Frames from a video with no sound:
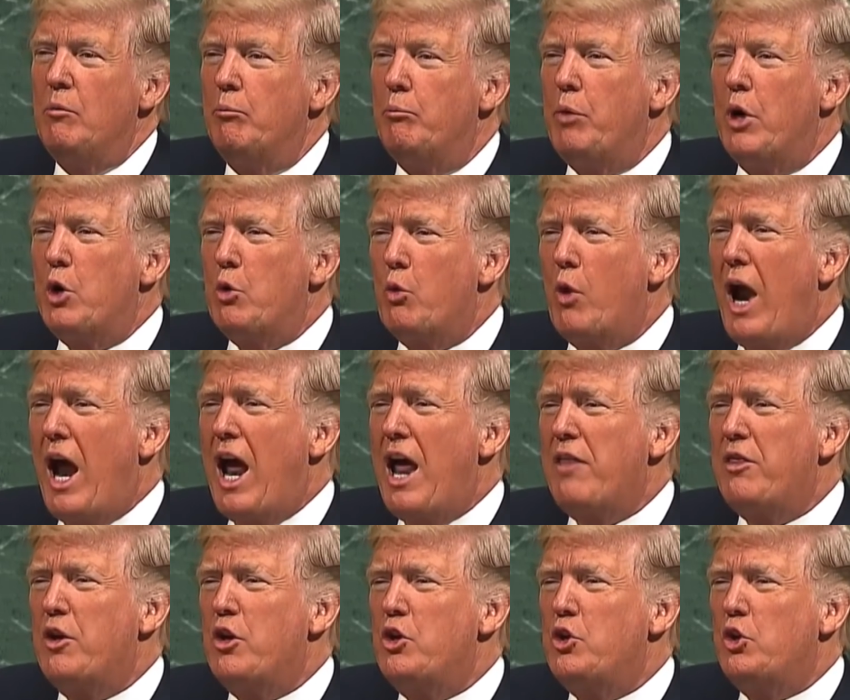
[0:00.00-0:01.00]
but
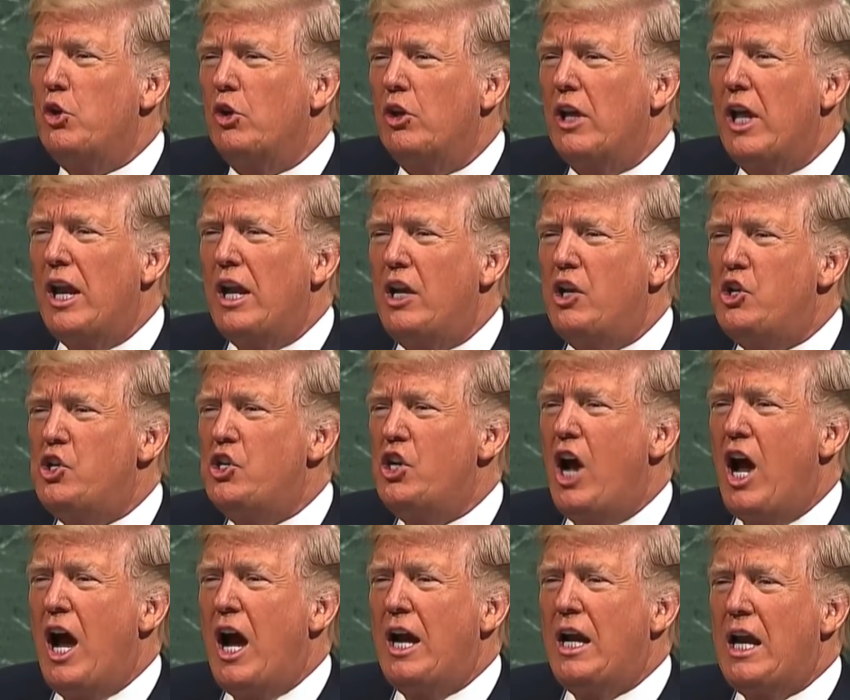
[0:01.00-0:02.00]
rather to let it
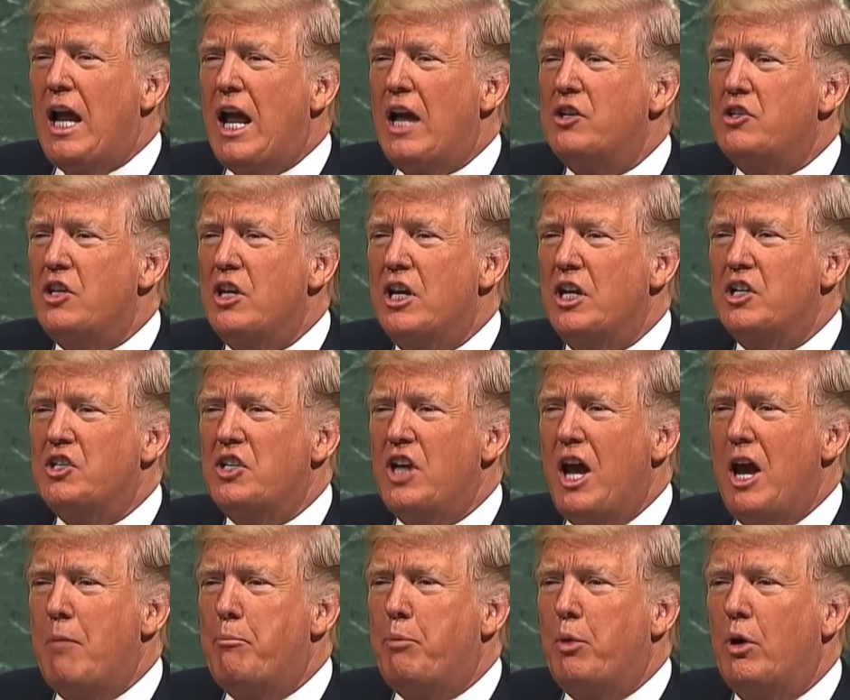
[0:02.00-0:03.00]
shine as an
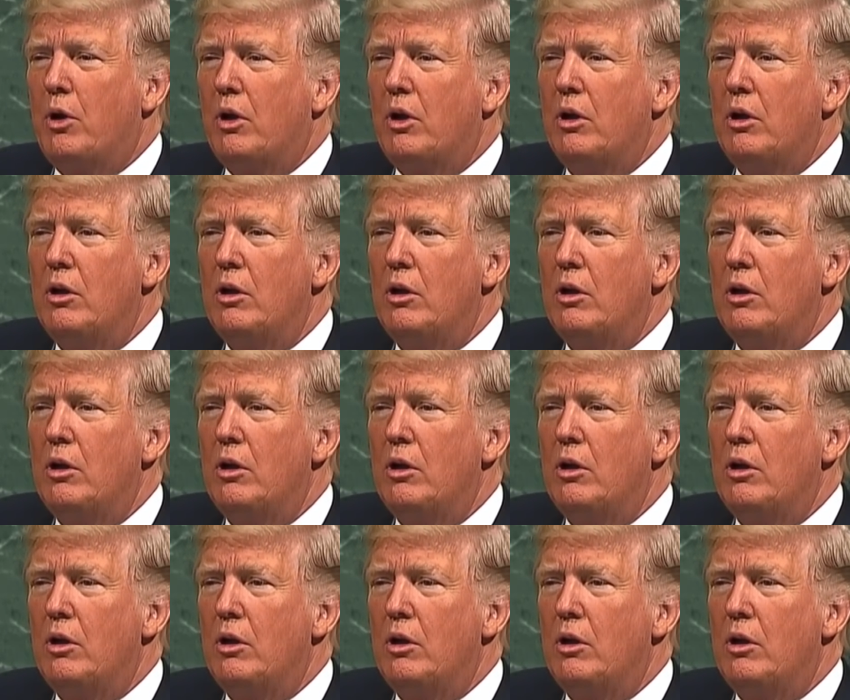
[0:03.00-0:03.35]
example